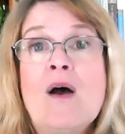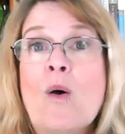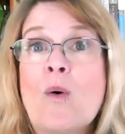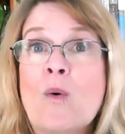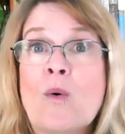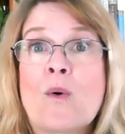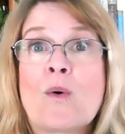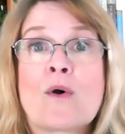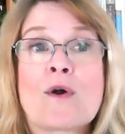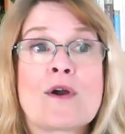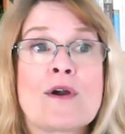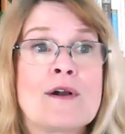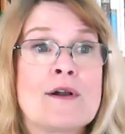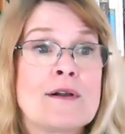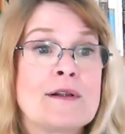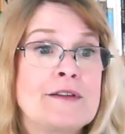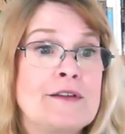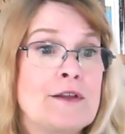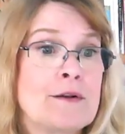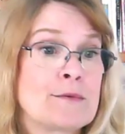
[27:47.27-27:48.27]

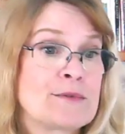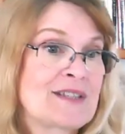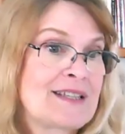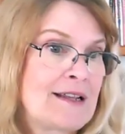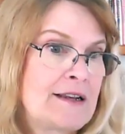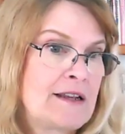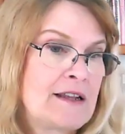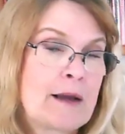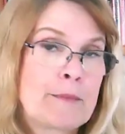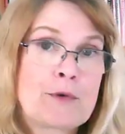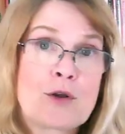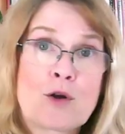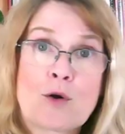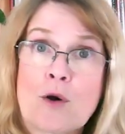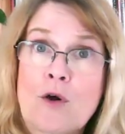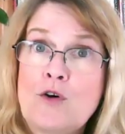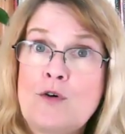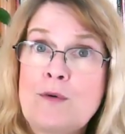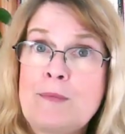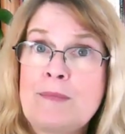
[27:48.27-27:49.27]
Or, you know, setting up your
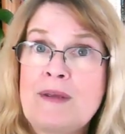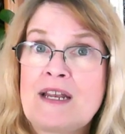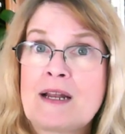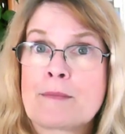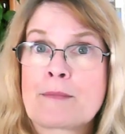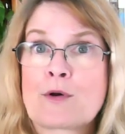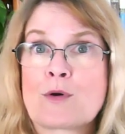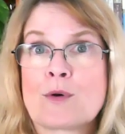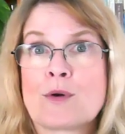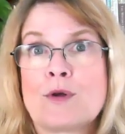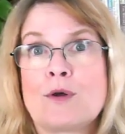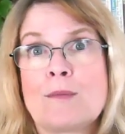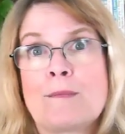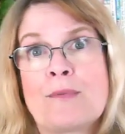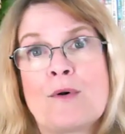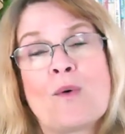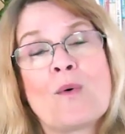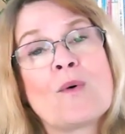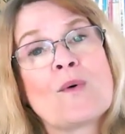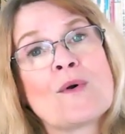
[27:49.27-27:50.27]
own meetup
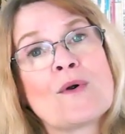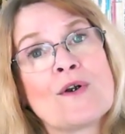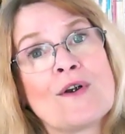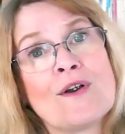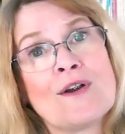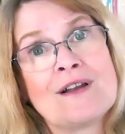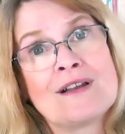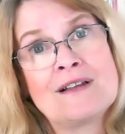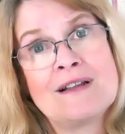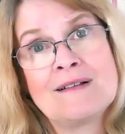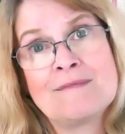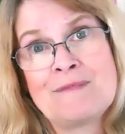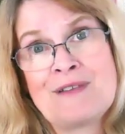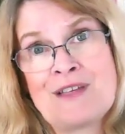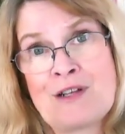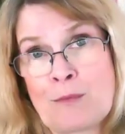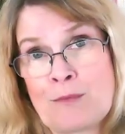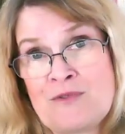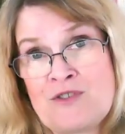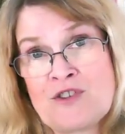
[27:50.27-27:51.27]
group, or,
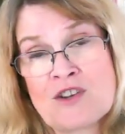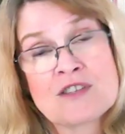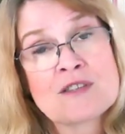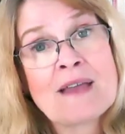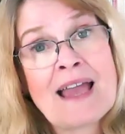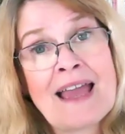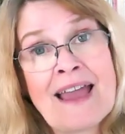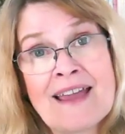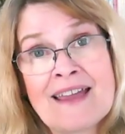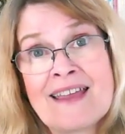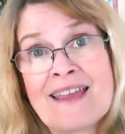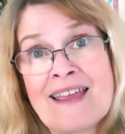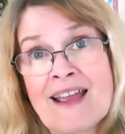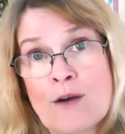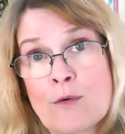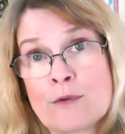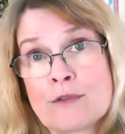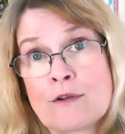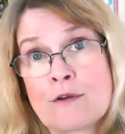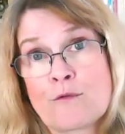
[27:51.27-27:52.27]
you know, just hanging
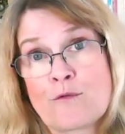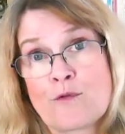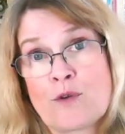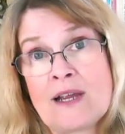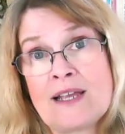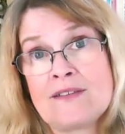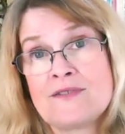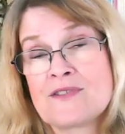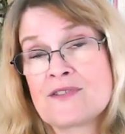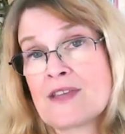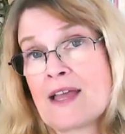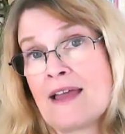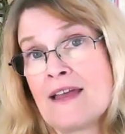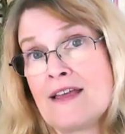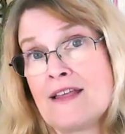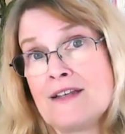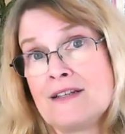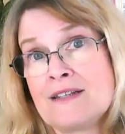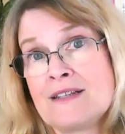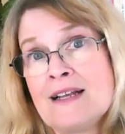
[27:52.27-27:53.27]
out with your friends
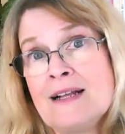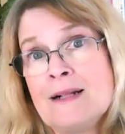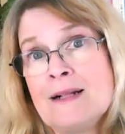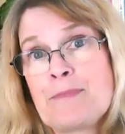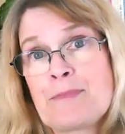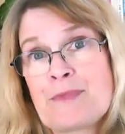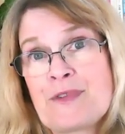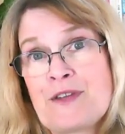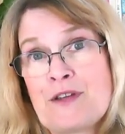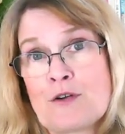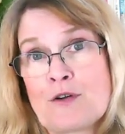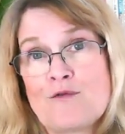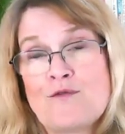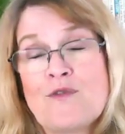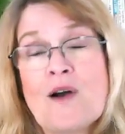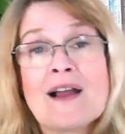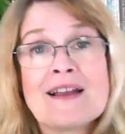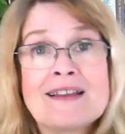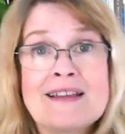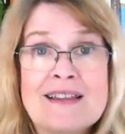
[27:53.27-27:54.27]
and, you know,
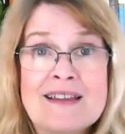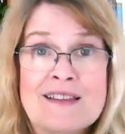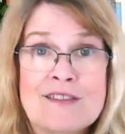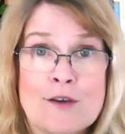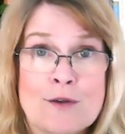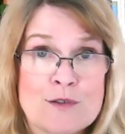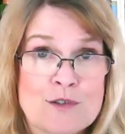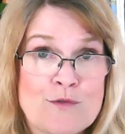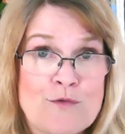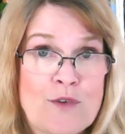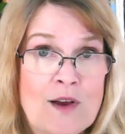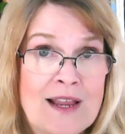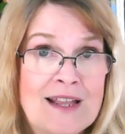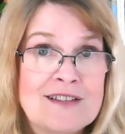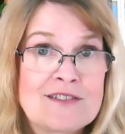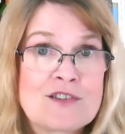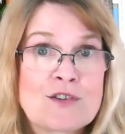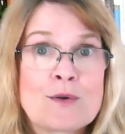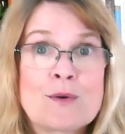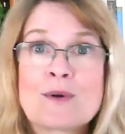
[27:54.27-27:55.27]
finding those
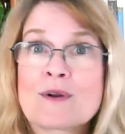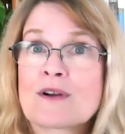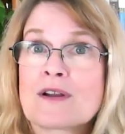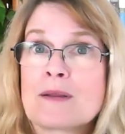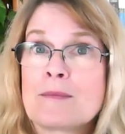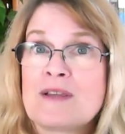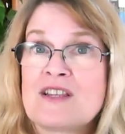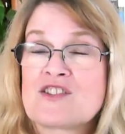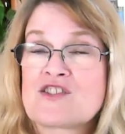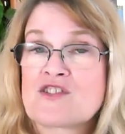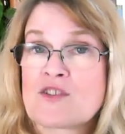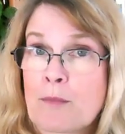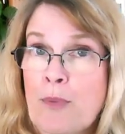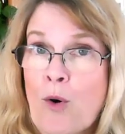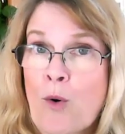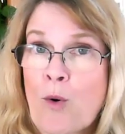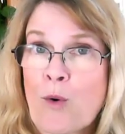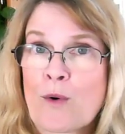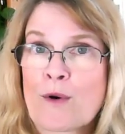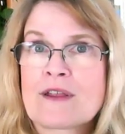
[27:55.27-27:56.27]
friends who are going to be
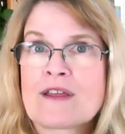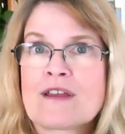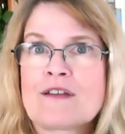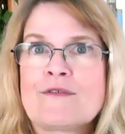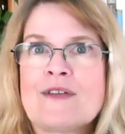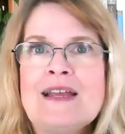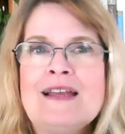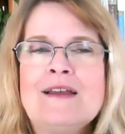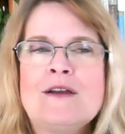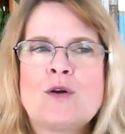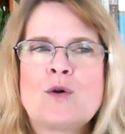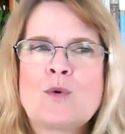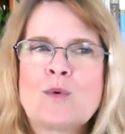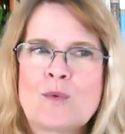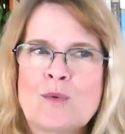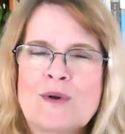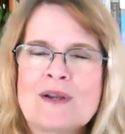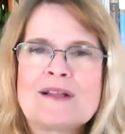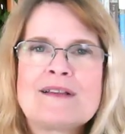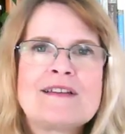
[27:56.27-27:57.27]
supportive,
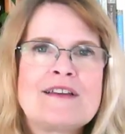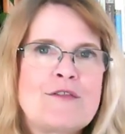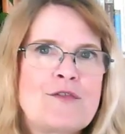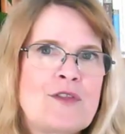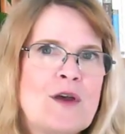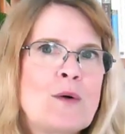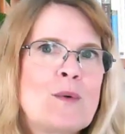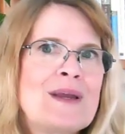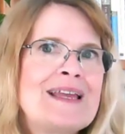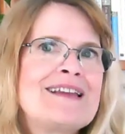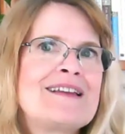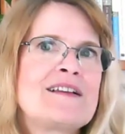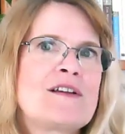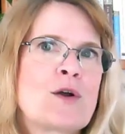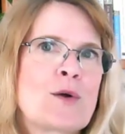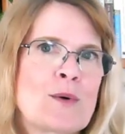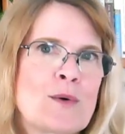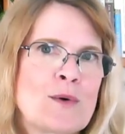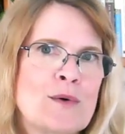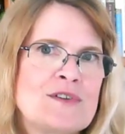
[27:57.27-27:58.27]
who really, though,
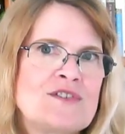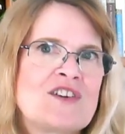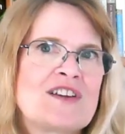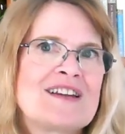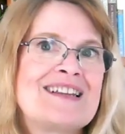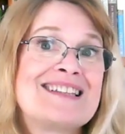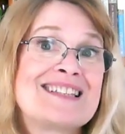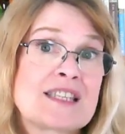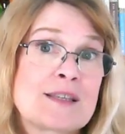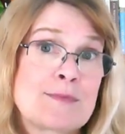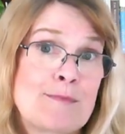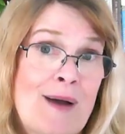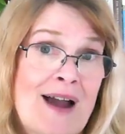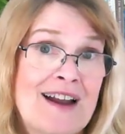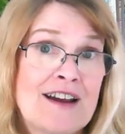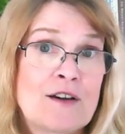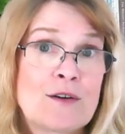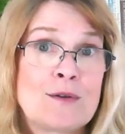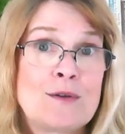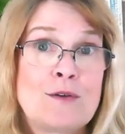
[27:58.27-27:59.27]
encourage and
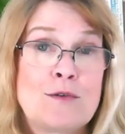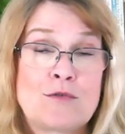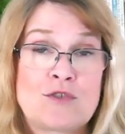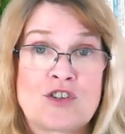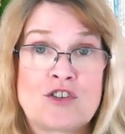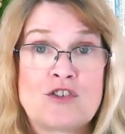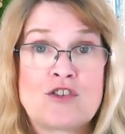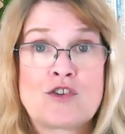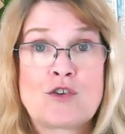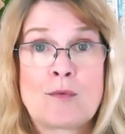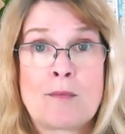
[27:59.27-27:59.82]
inspire you to do